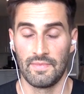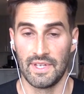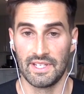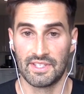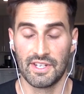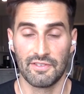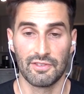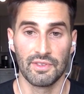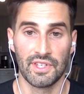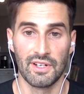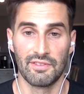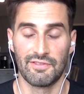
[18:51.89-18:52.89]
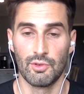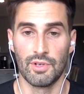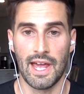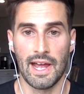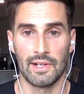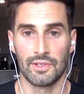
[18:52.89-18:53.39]
it's different than a food
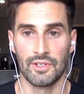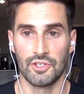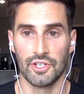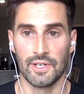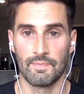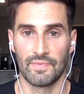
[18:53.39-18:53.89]
allergy.